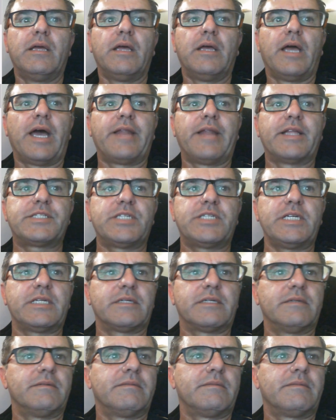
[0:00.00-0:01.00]
And that's it.
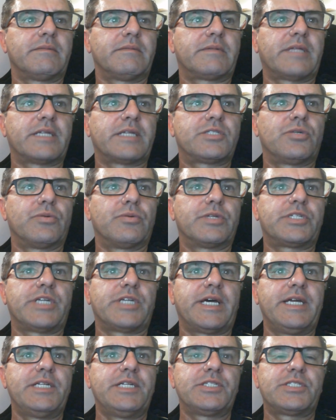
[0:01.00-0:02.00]
That's all the
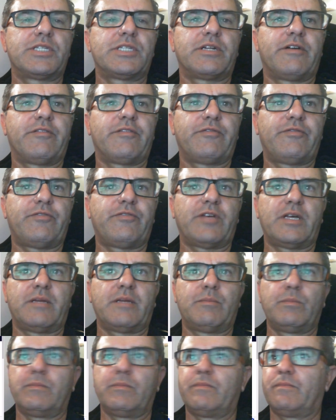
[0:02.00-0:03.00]
changes that
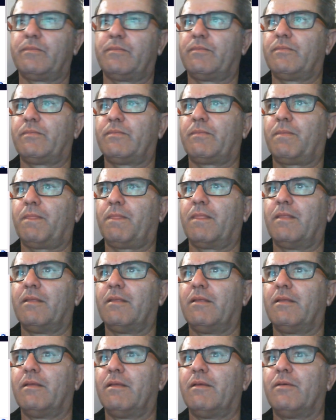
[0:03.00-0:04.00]
I've
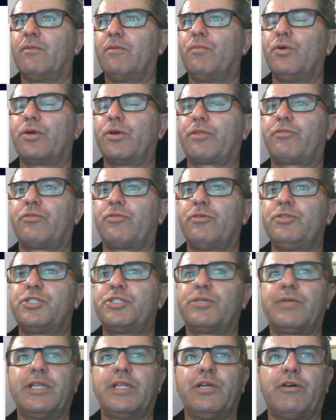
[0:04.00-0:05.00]
worked through
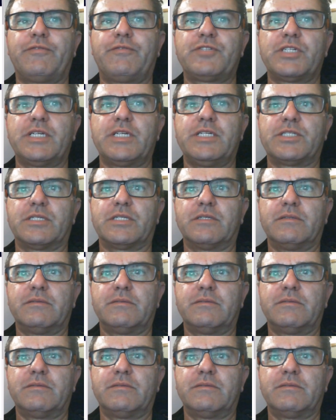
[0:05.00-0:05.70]
during the off season.